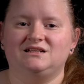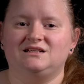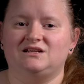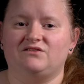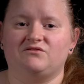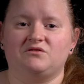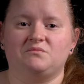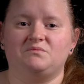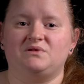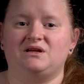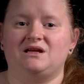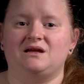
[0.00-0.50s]

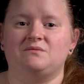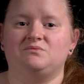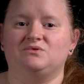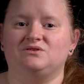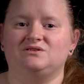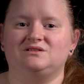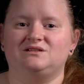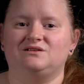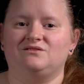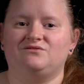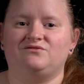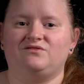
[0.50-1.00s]
Never be
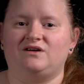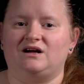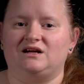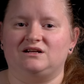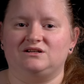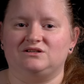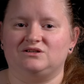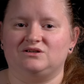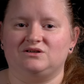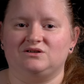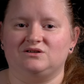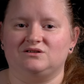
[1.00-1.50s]
able to
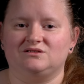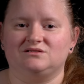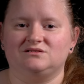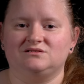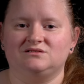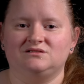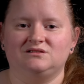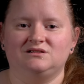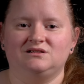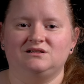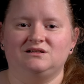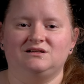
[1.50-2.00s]
find her.
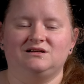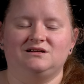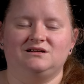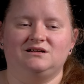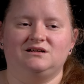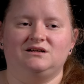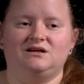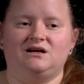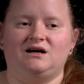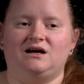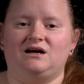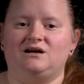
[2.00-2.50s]

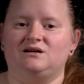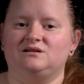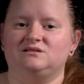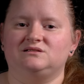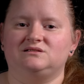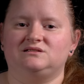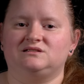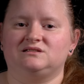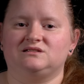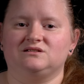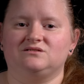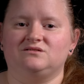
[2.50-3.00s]
I
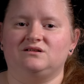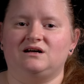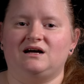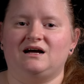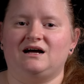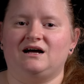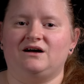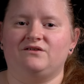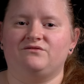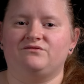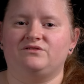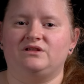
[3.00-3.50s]
still
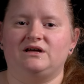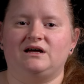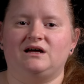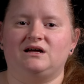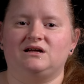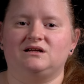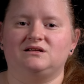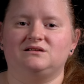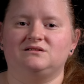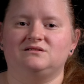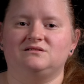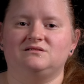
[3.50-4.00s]
have
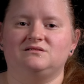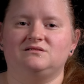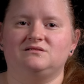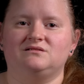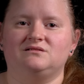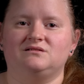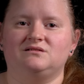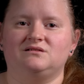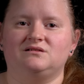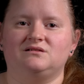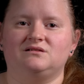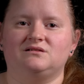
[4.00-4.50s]
that
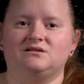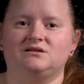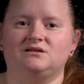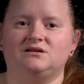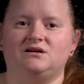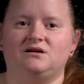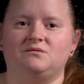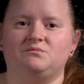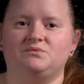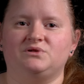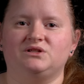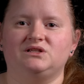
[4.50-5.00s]

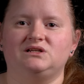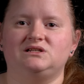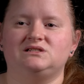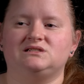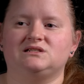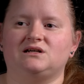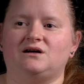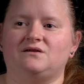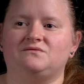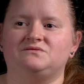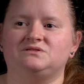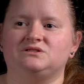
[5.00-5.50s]

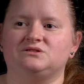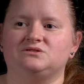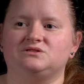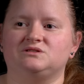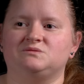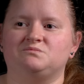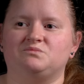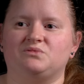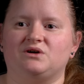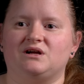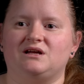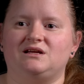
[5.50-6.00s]
police
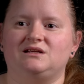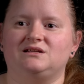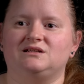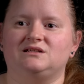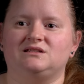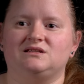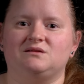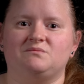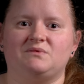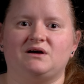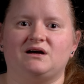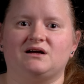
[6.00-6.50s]
officer's brain
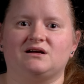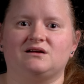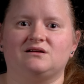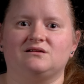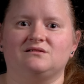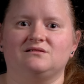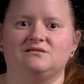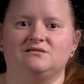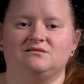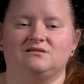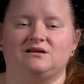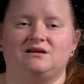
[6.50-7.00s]
in the back,
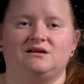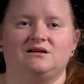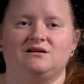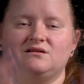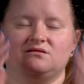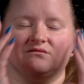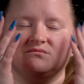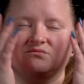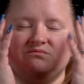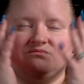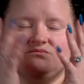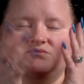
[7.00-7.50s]

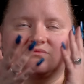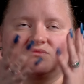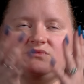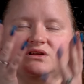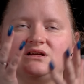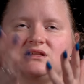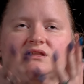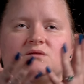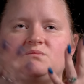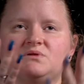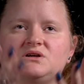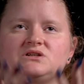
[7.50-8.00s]

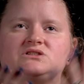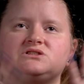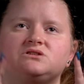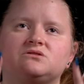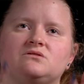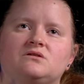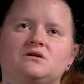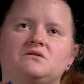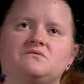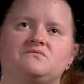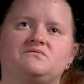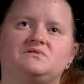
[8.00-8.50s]
like the
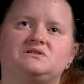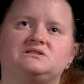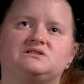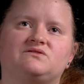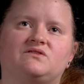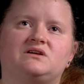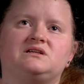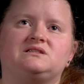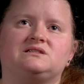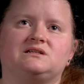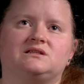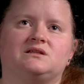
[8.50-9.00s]
picture of his
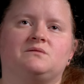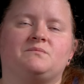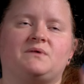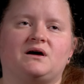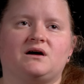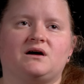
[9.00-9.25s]
face in the